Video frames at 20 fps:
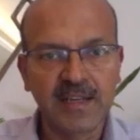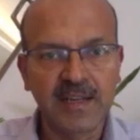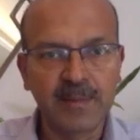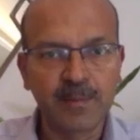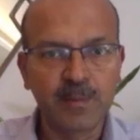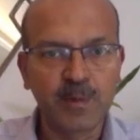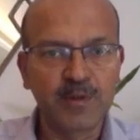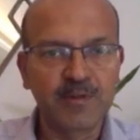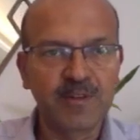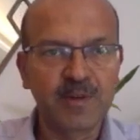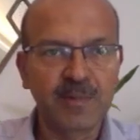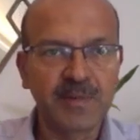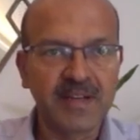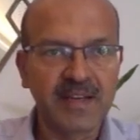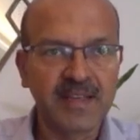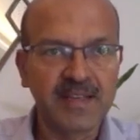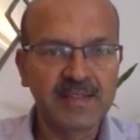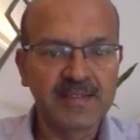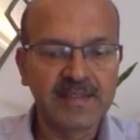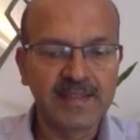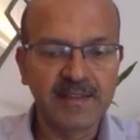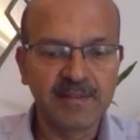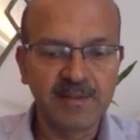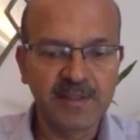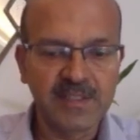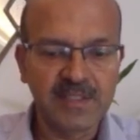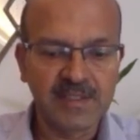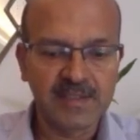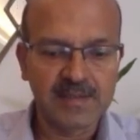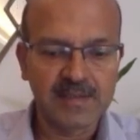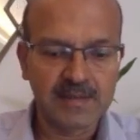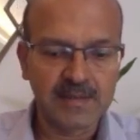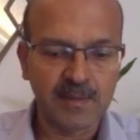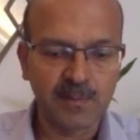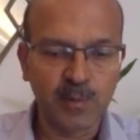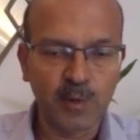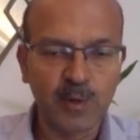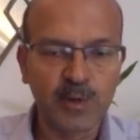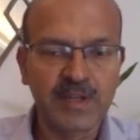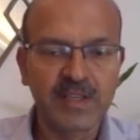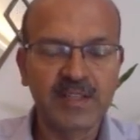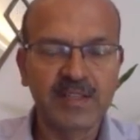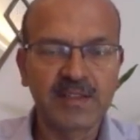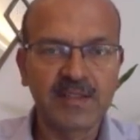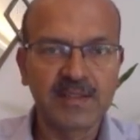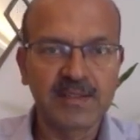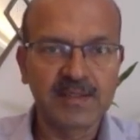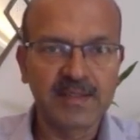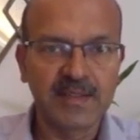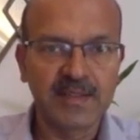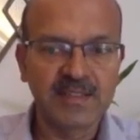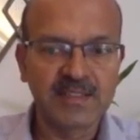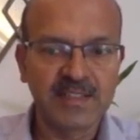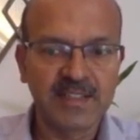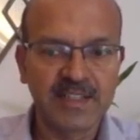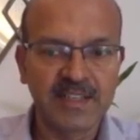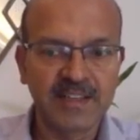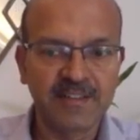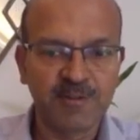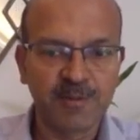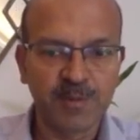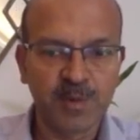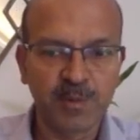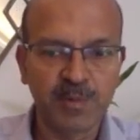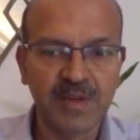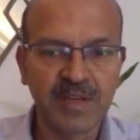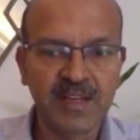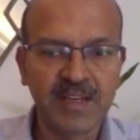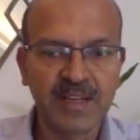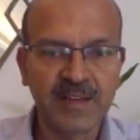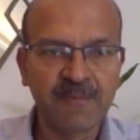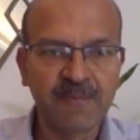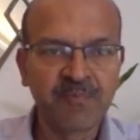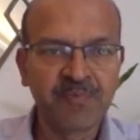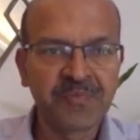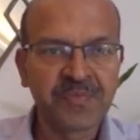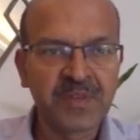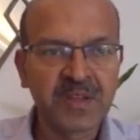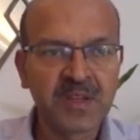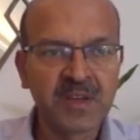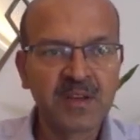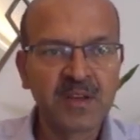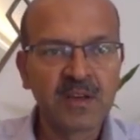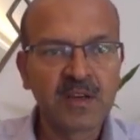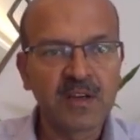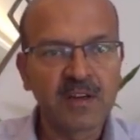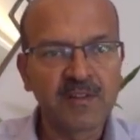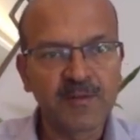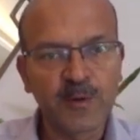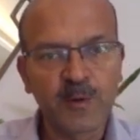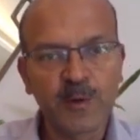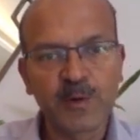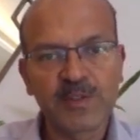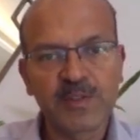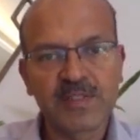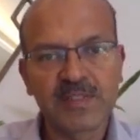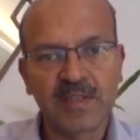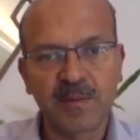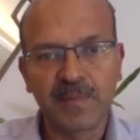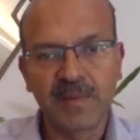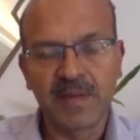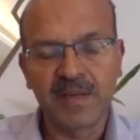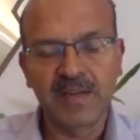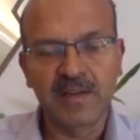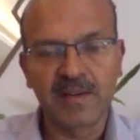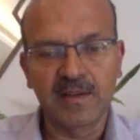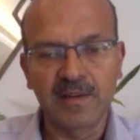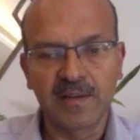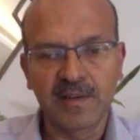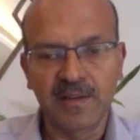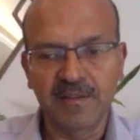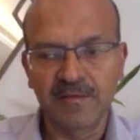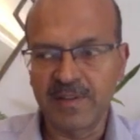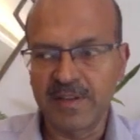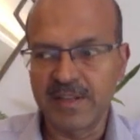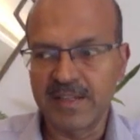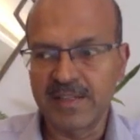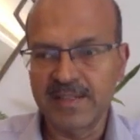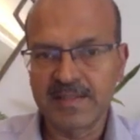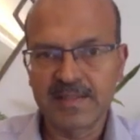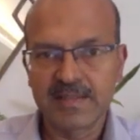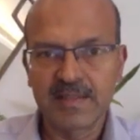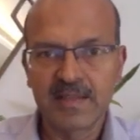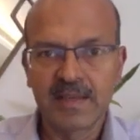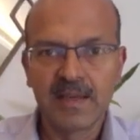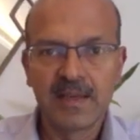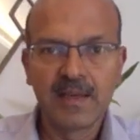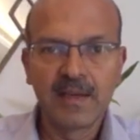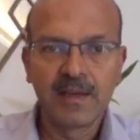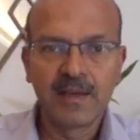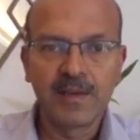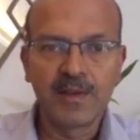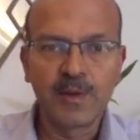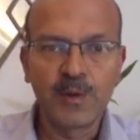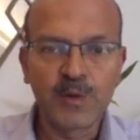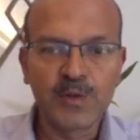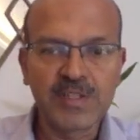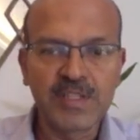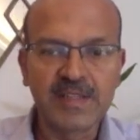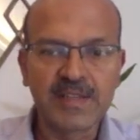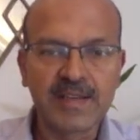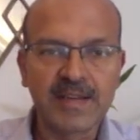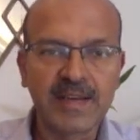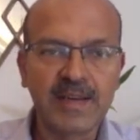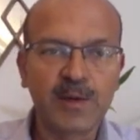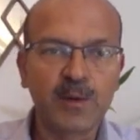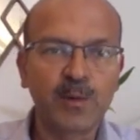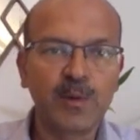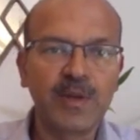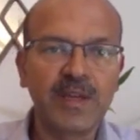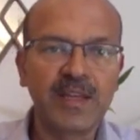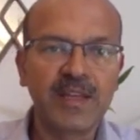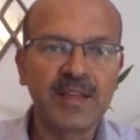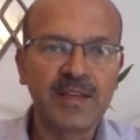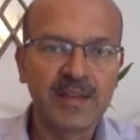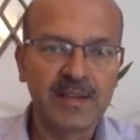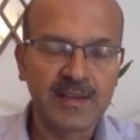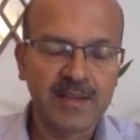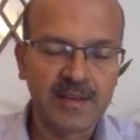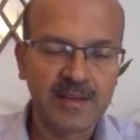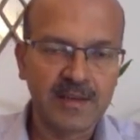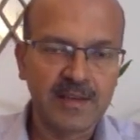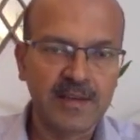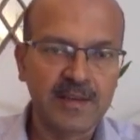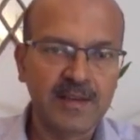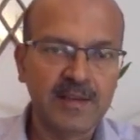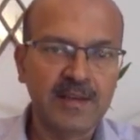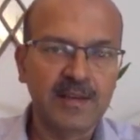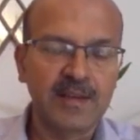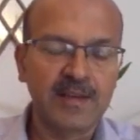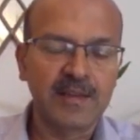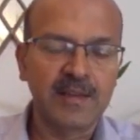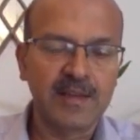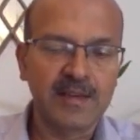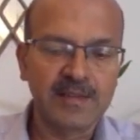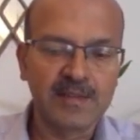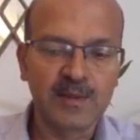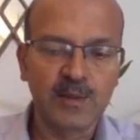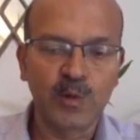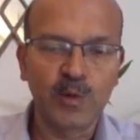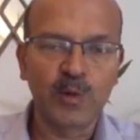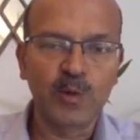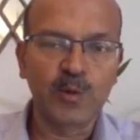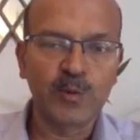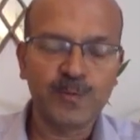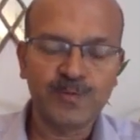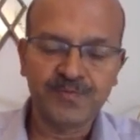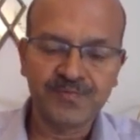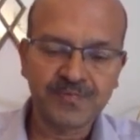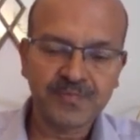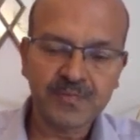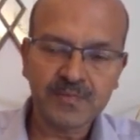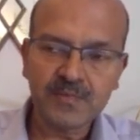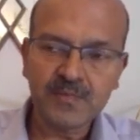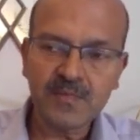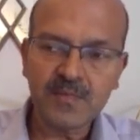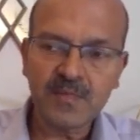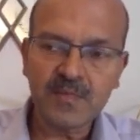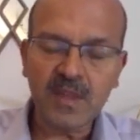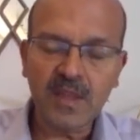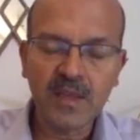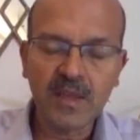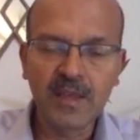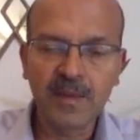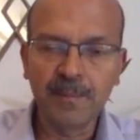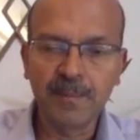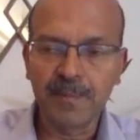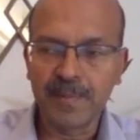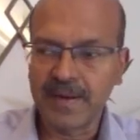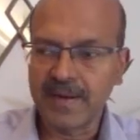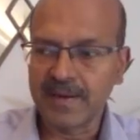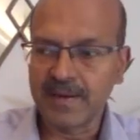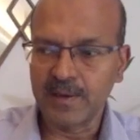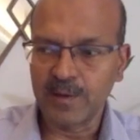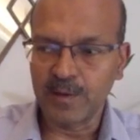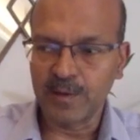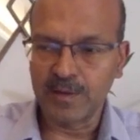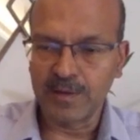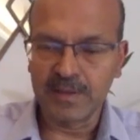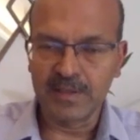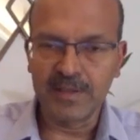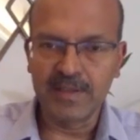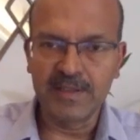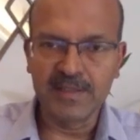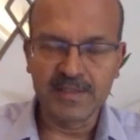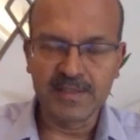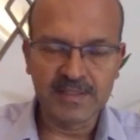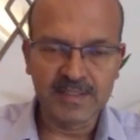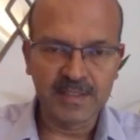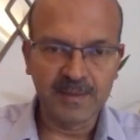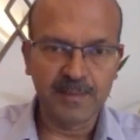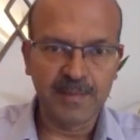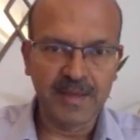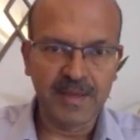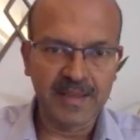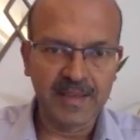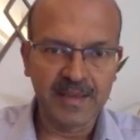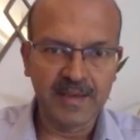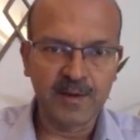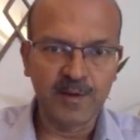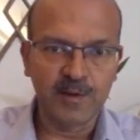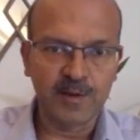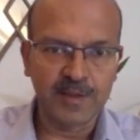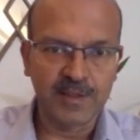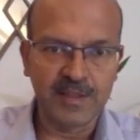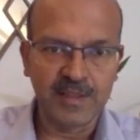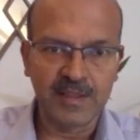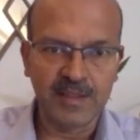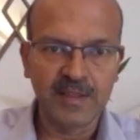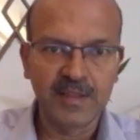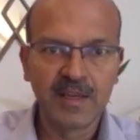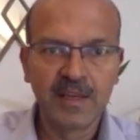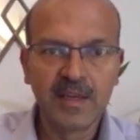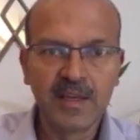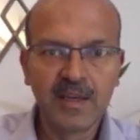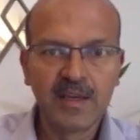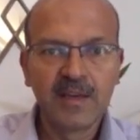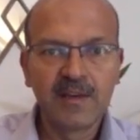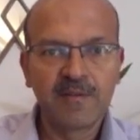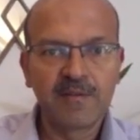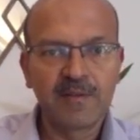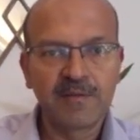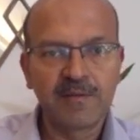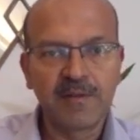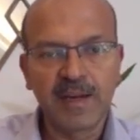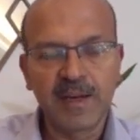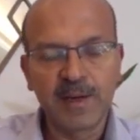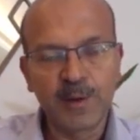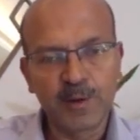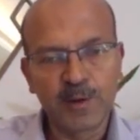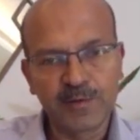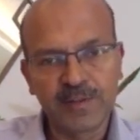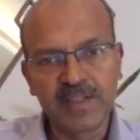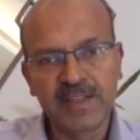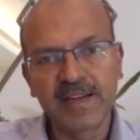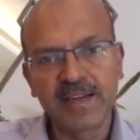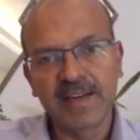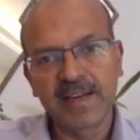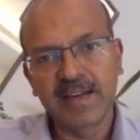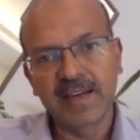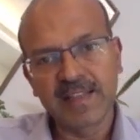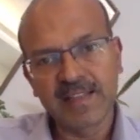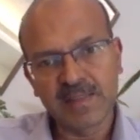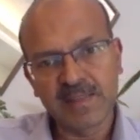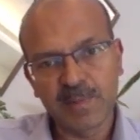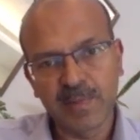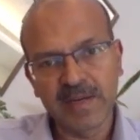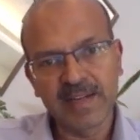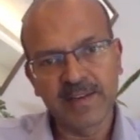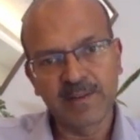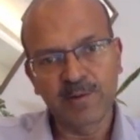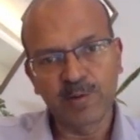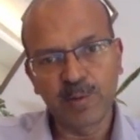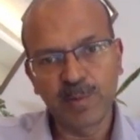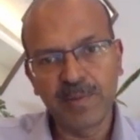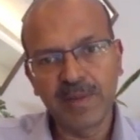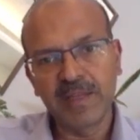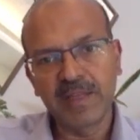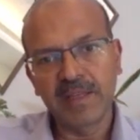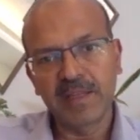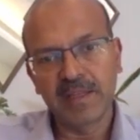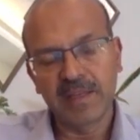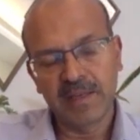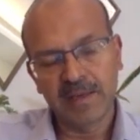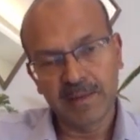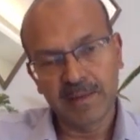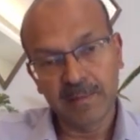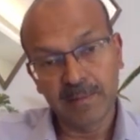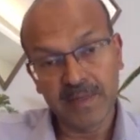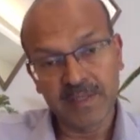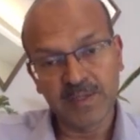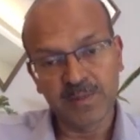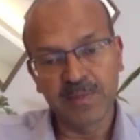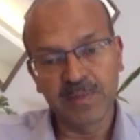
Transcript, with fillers: input from Kaizi, which is supporting this initiative from the beginning. Of course, if it is used in the right way, there is no impact on the decision making or the value of the guidelines, but it would be much